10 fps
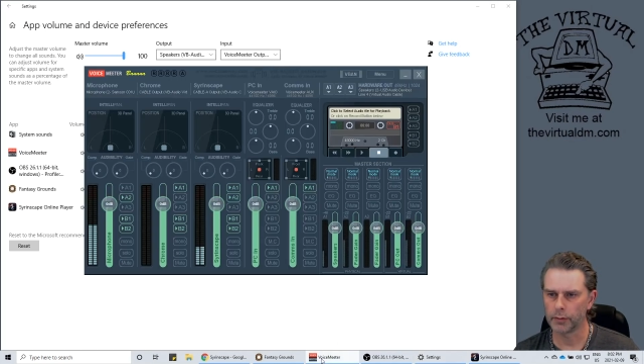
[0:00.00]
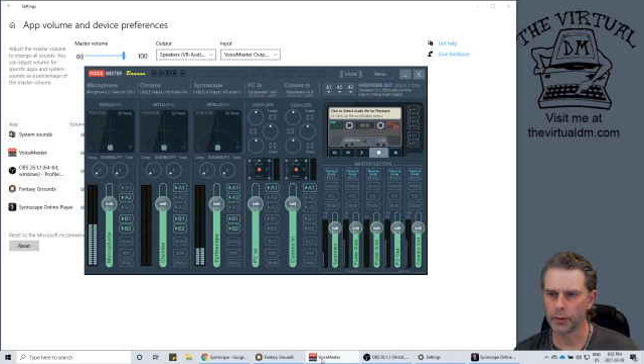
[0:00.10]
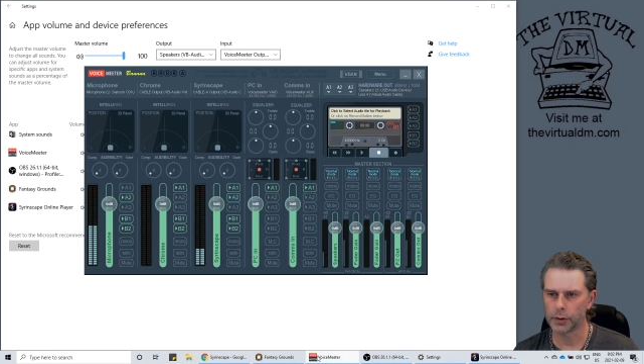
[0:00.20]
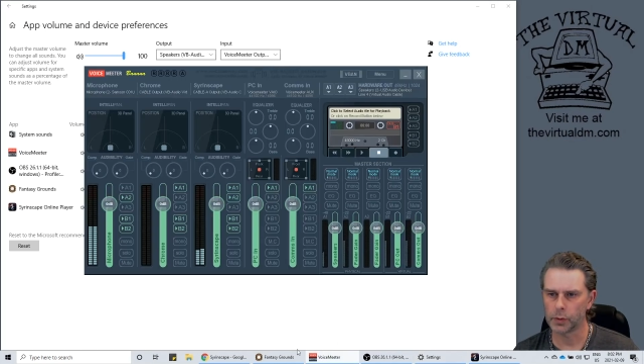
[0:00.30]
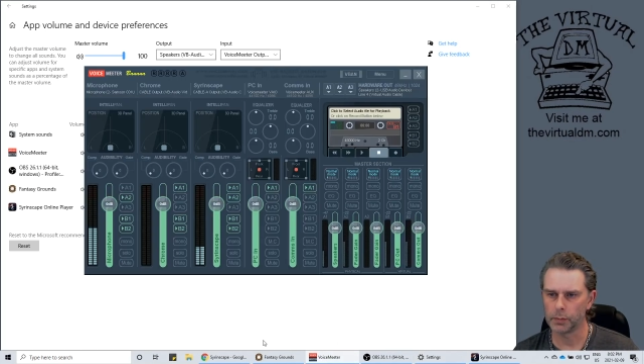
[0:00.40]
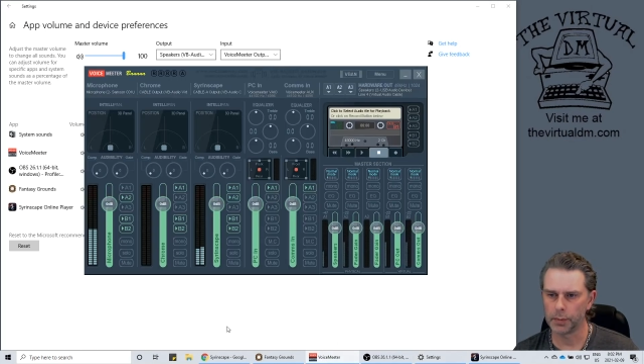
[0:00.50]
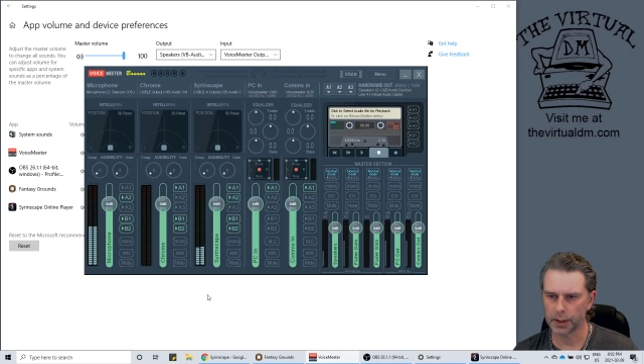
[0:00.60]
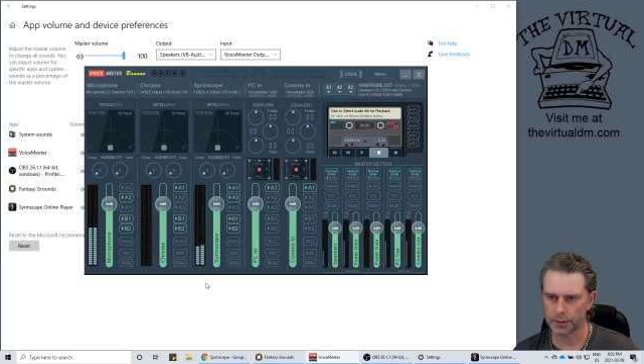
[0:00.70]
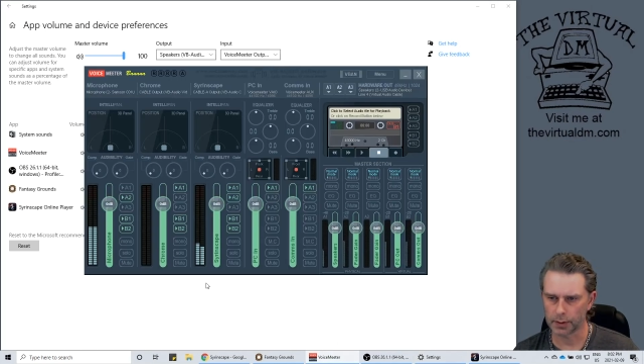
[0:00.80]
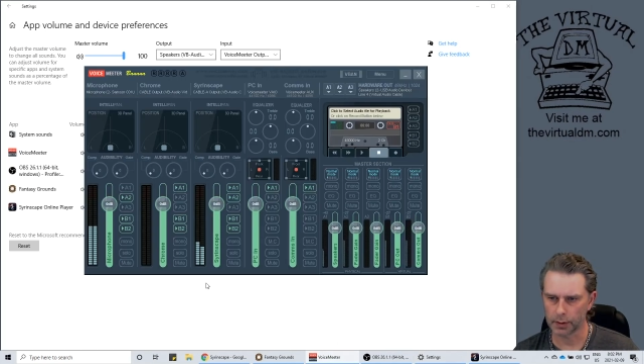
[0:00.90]
virtual
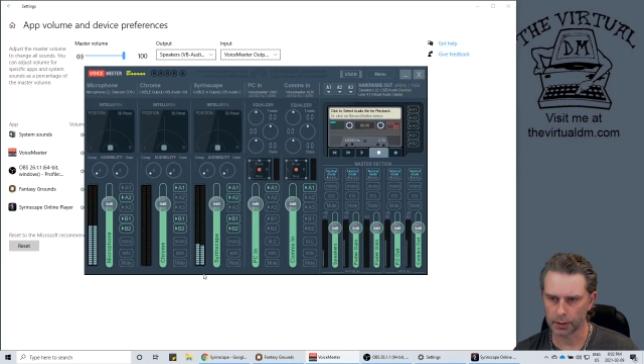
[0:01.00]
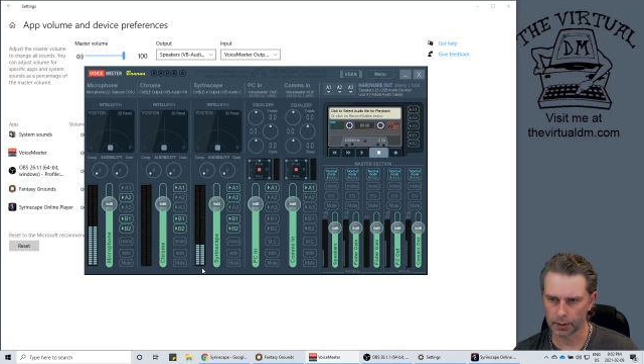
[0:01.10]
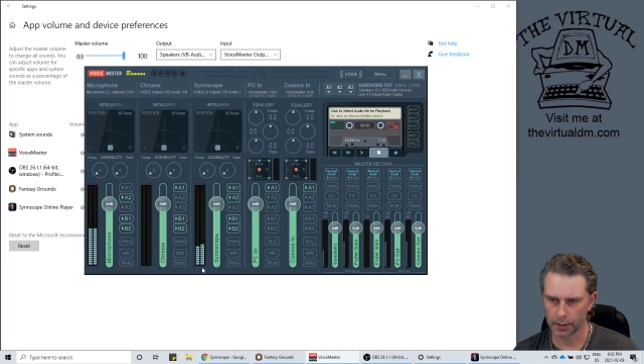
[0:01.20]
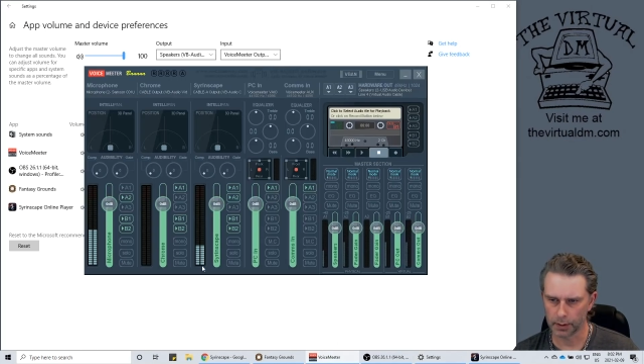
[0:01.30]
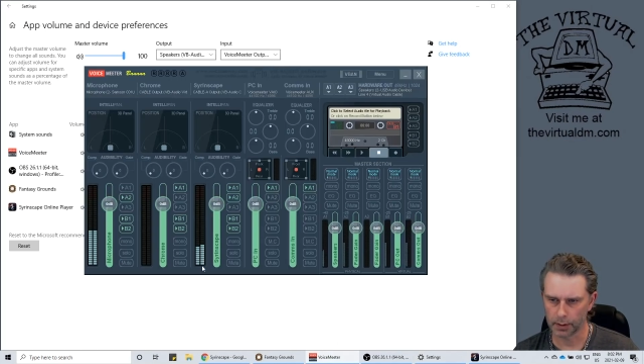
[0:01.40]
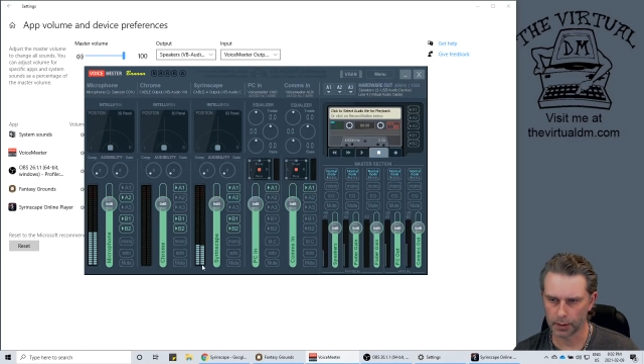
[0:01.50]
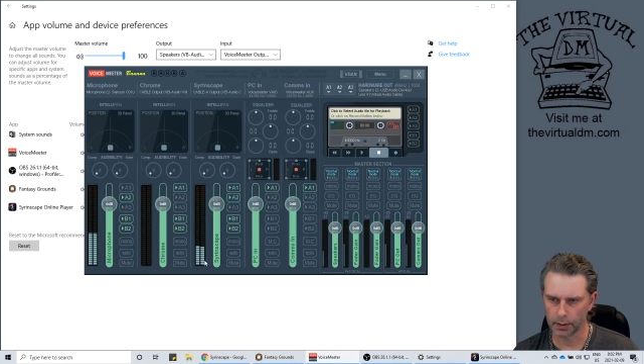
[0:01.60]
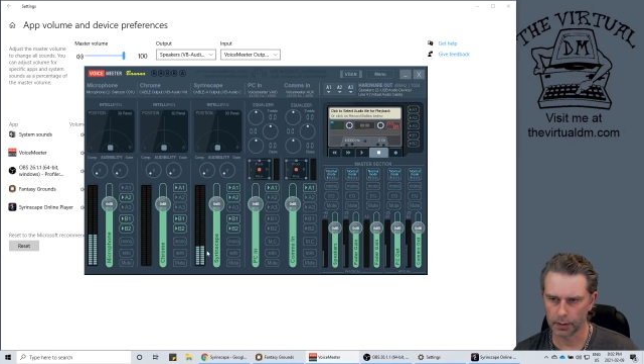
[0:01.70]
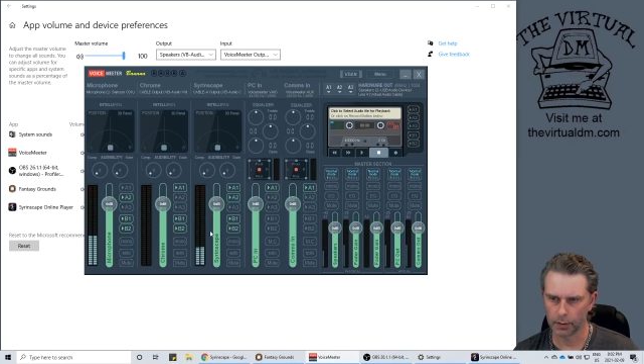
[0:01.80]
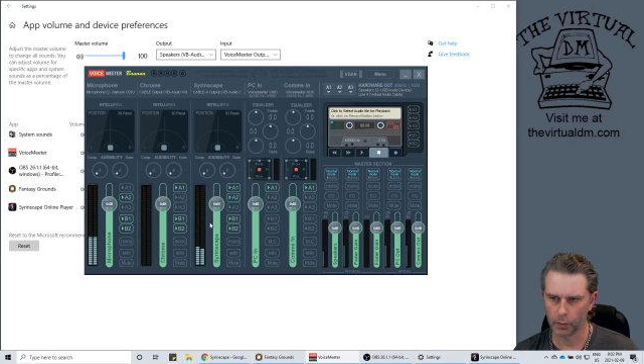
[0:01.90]
mixer,
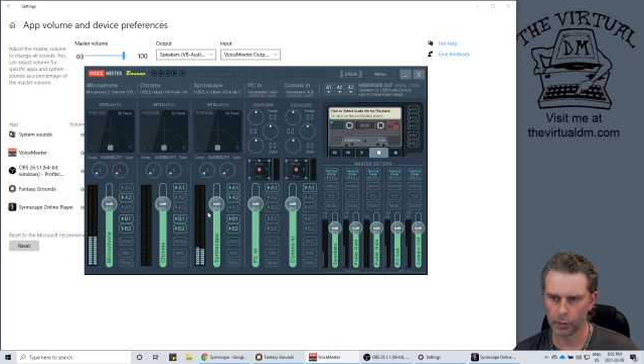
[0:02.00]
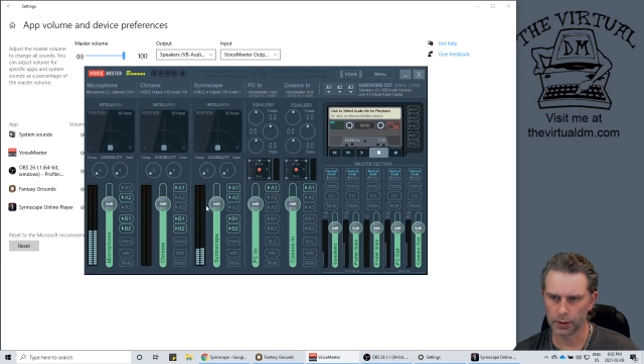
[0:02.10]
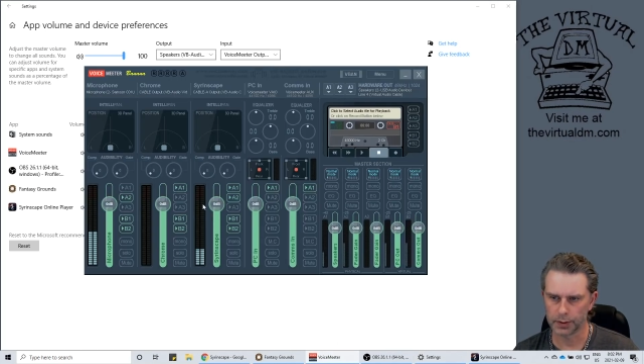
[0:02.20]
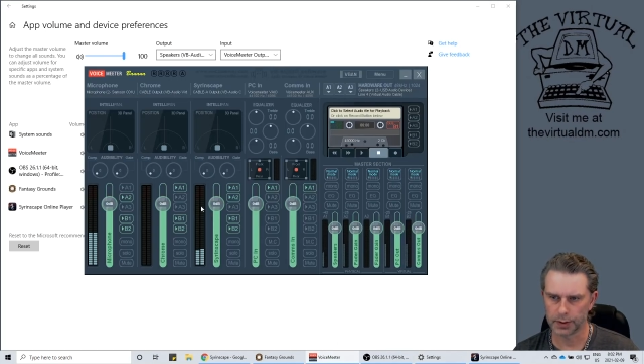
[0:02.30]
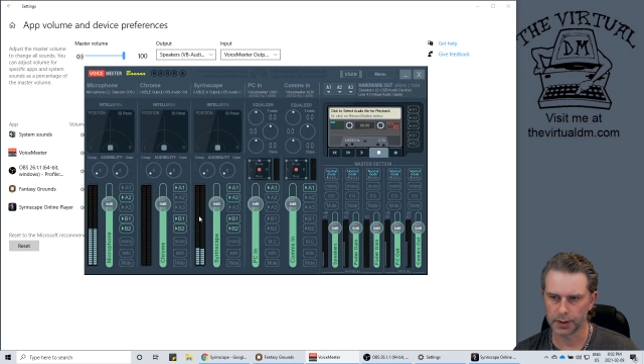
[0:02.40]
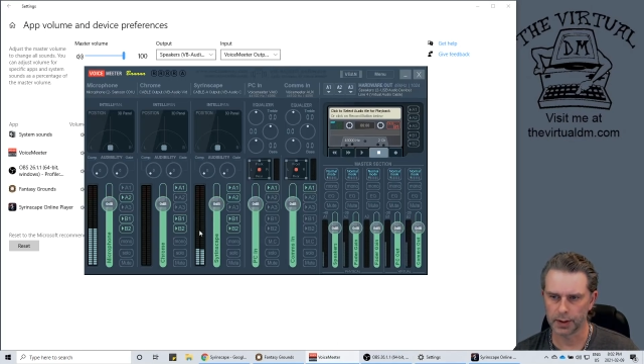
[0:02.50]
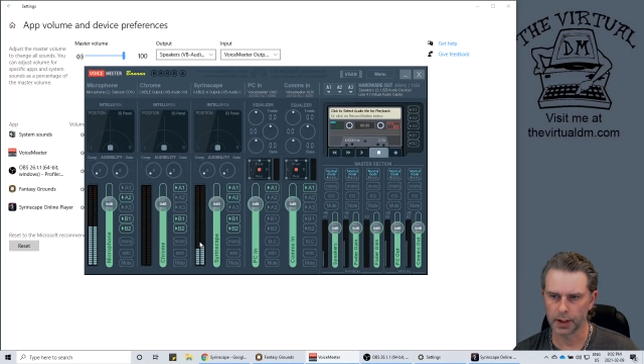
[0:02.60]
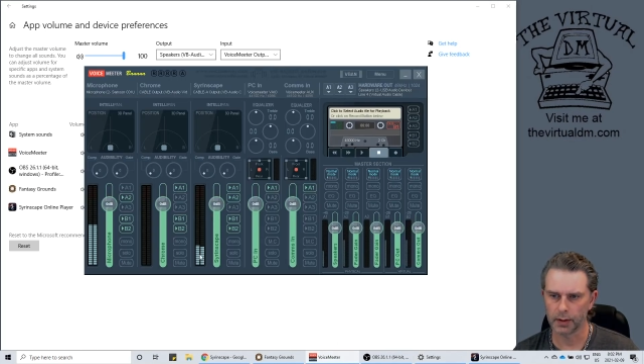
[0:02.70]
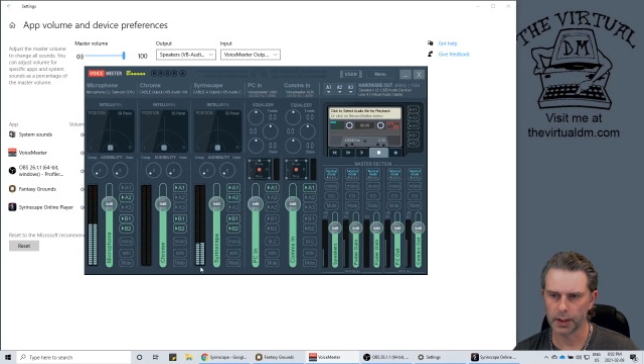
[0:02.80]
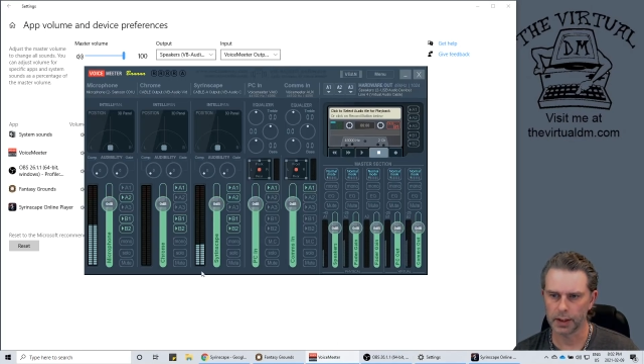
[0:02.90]
we'll see
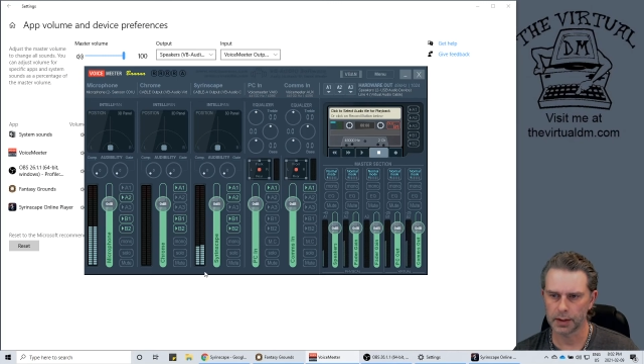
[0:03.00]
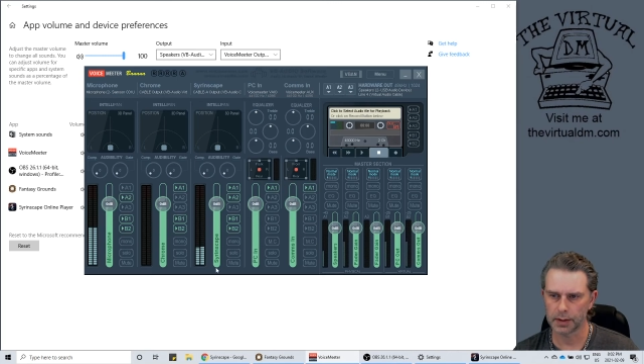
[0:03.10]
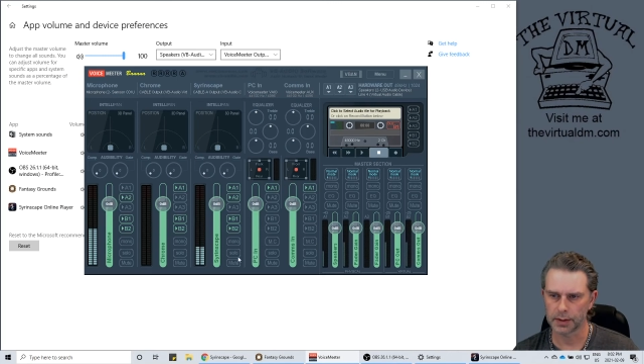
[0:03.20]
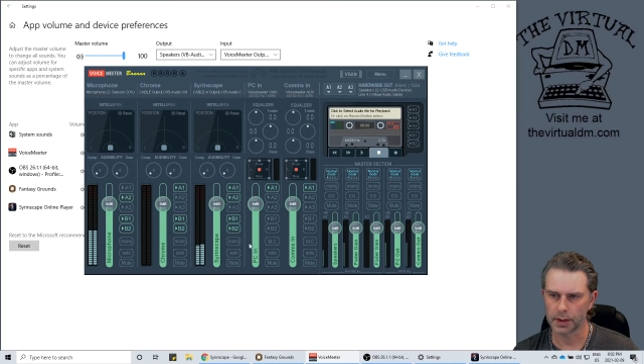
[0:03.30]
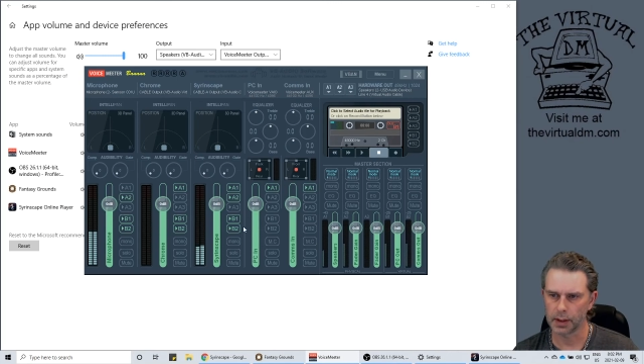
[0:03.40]
there it is.